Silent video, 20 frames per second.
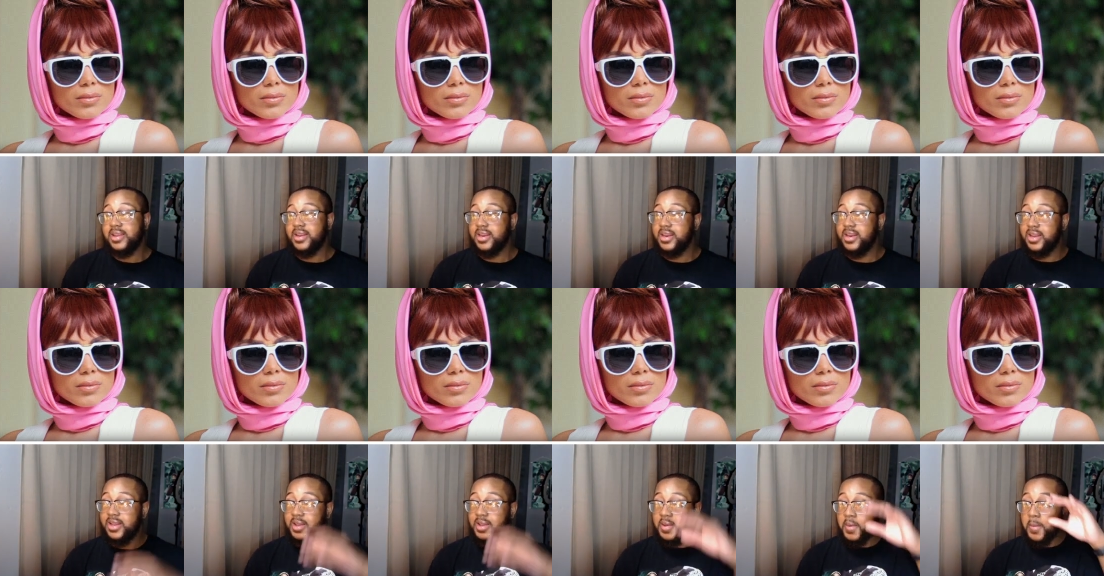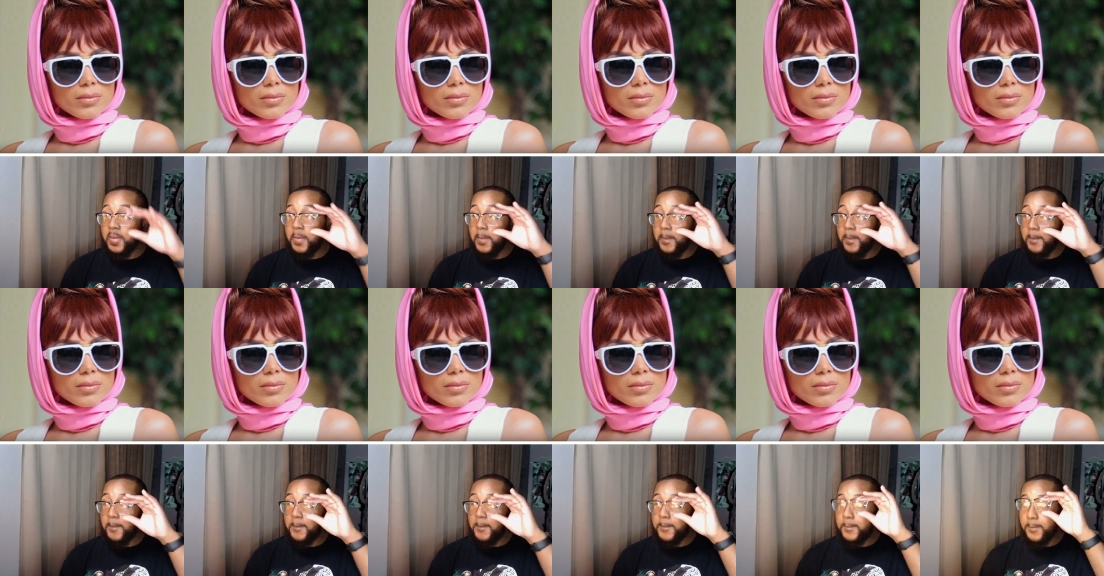
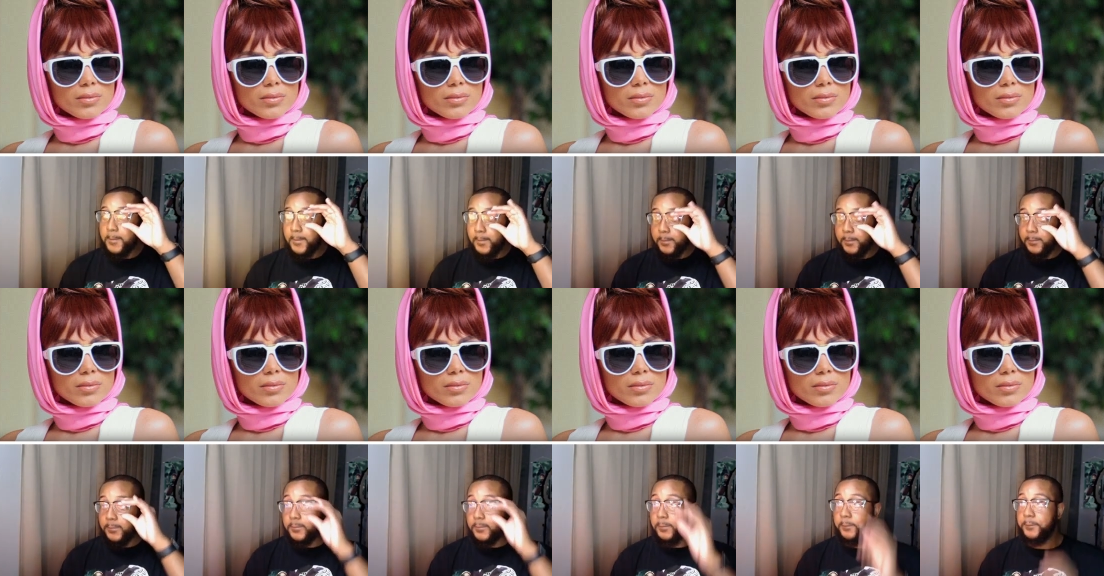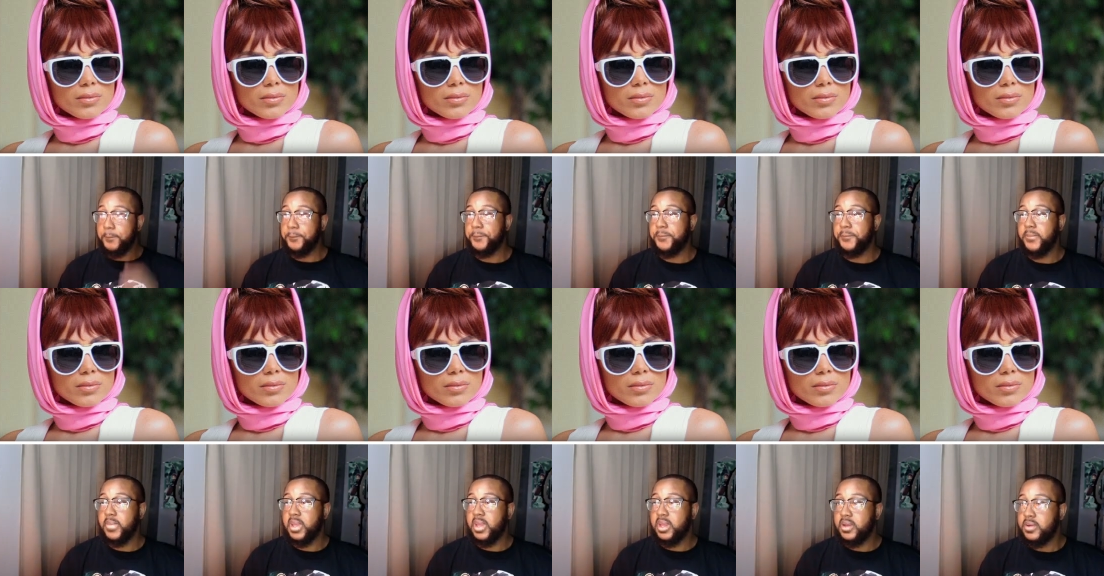
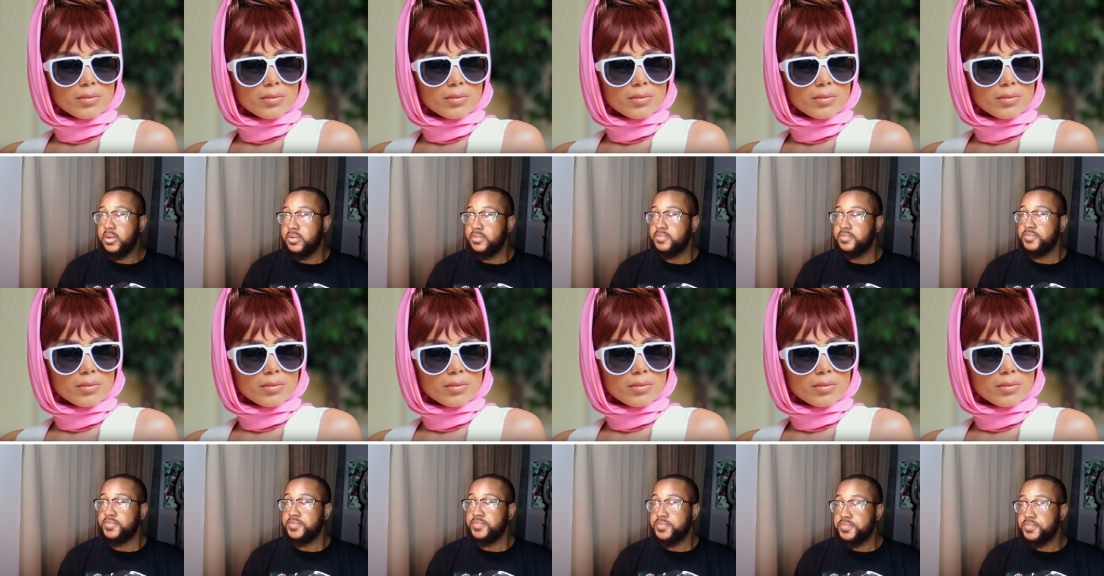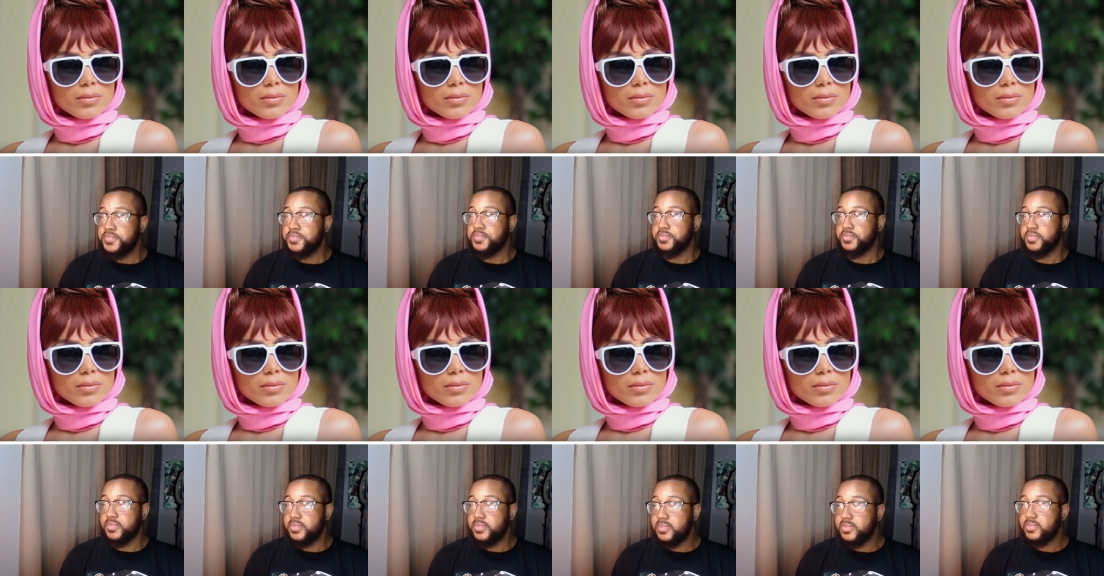
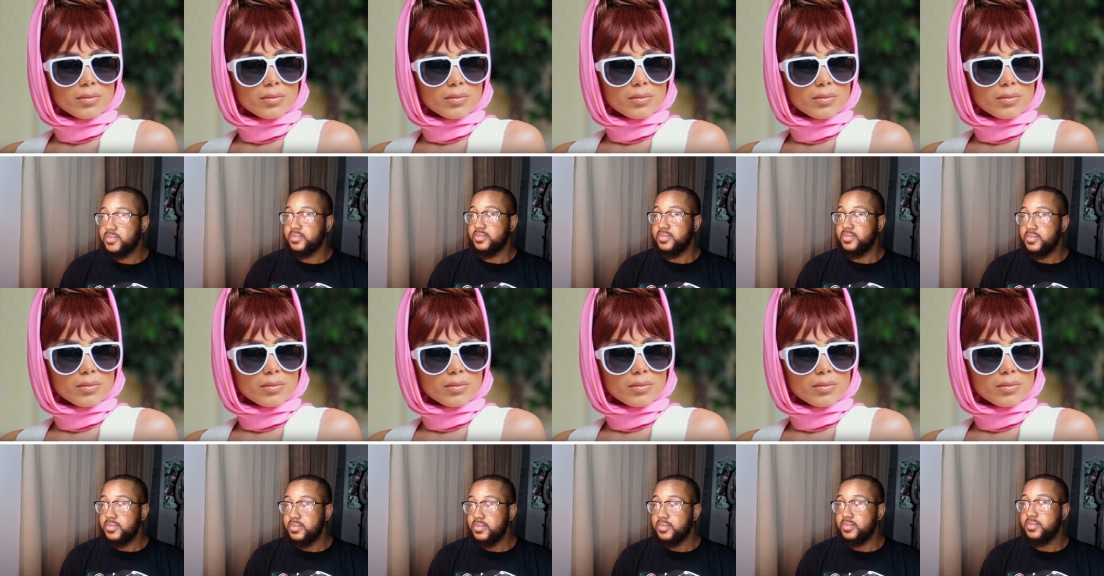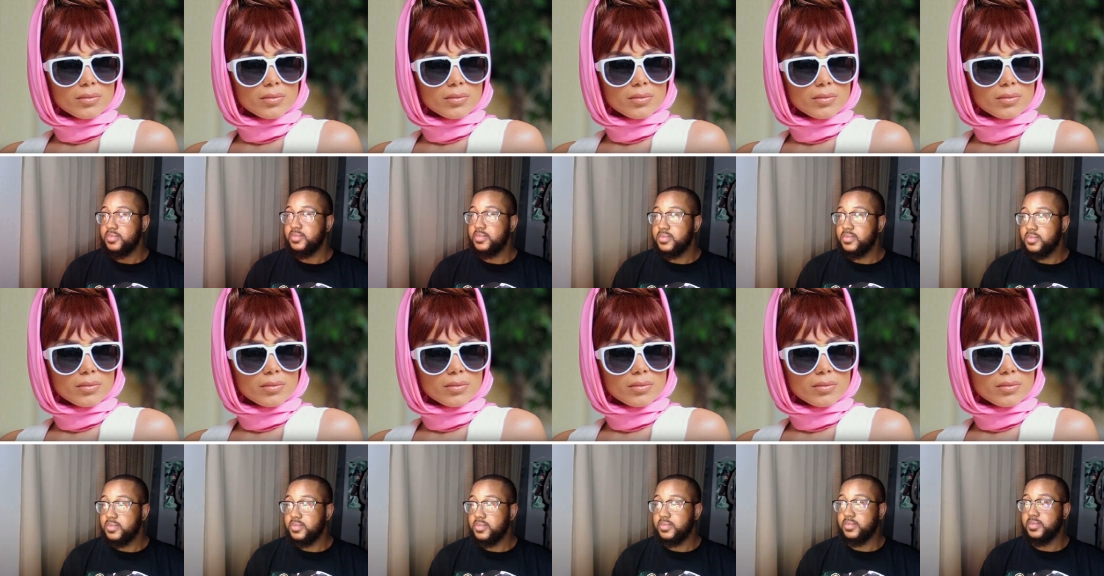
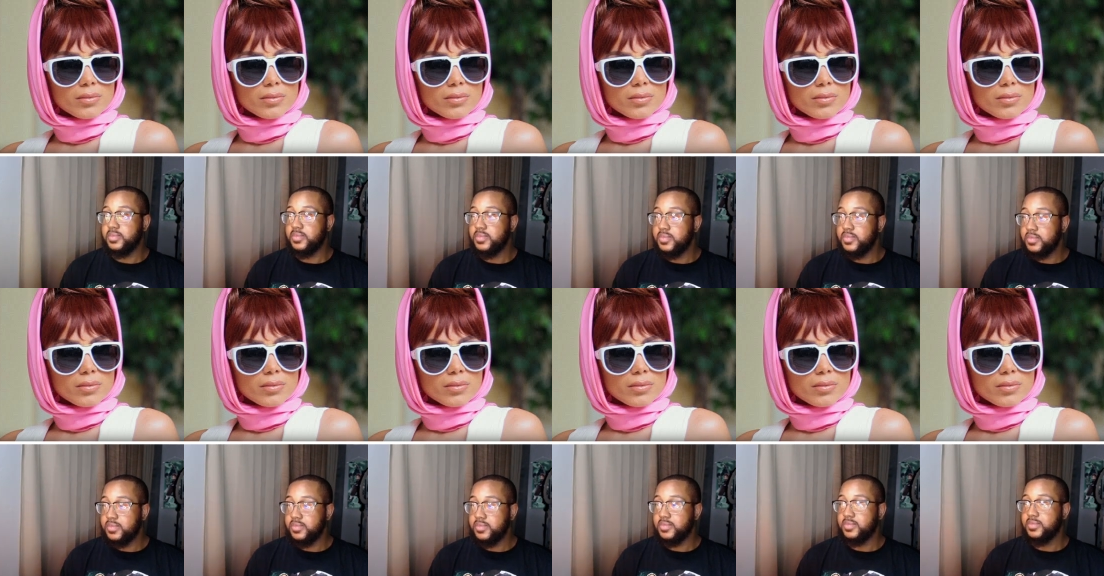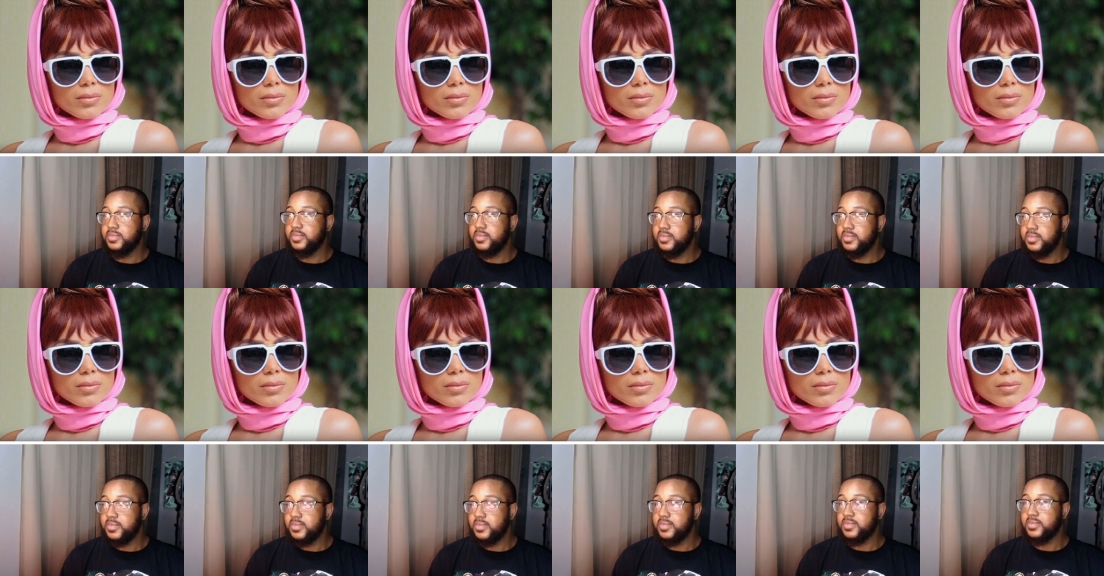
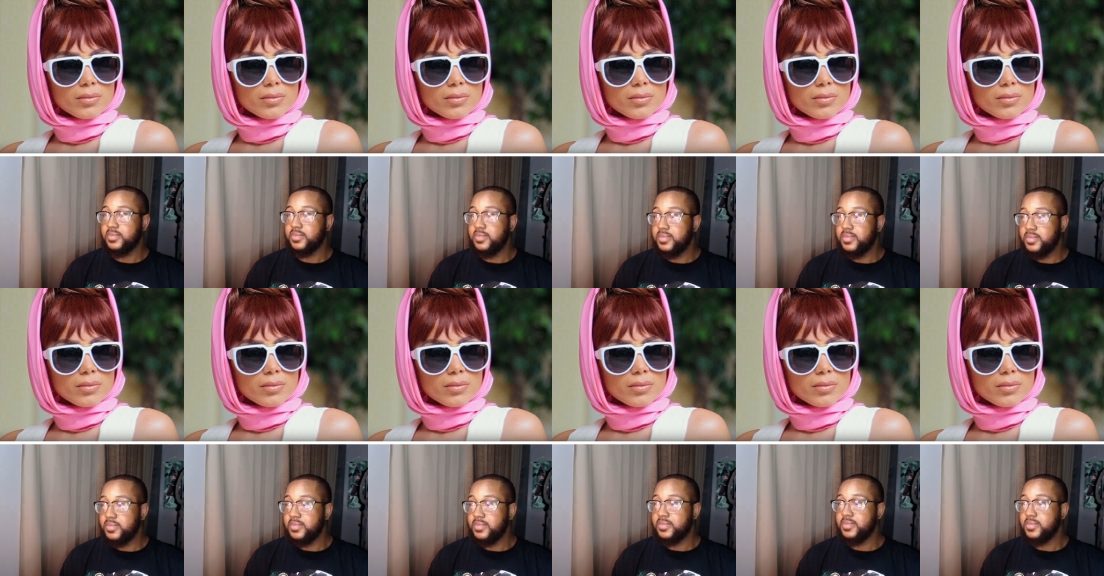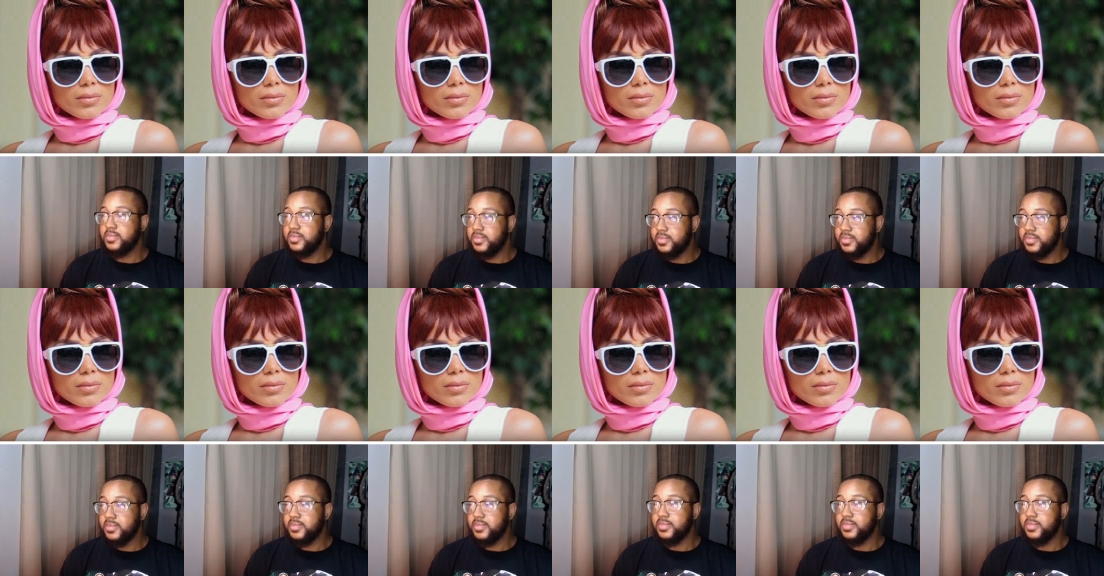(no one is talking)